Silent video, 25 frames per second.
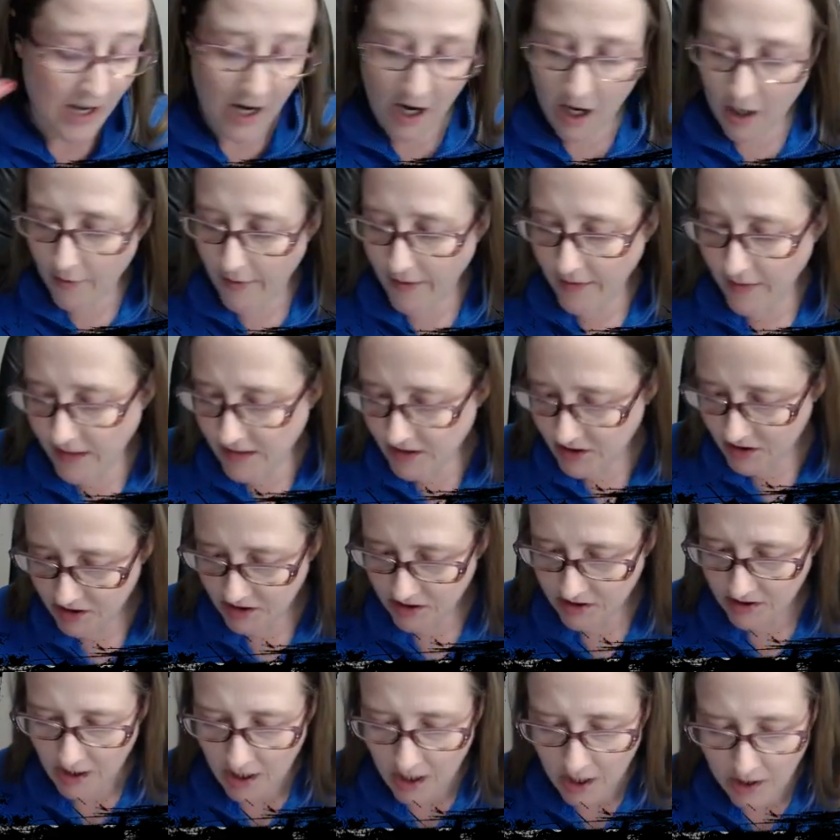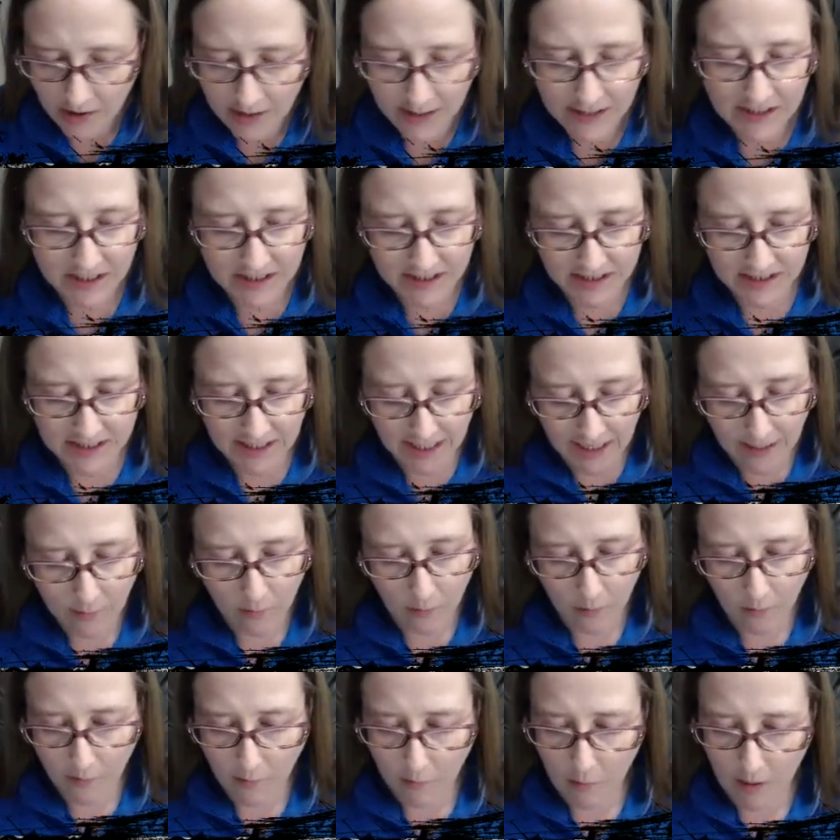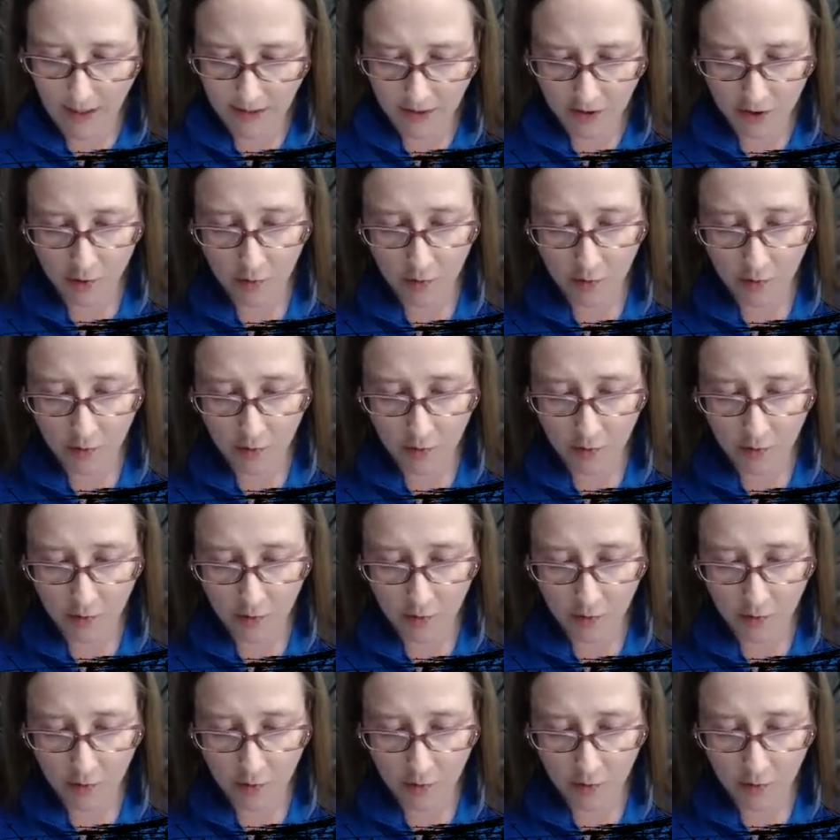All right, let's decide what we want.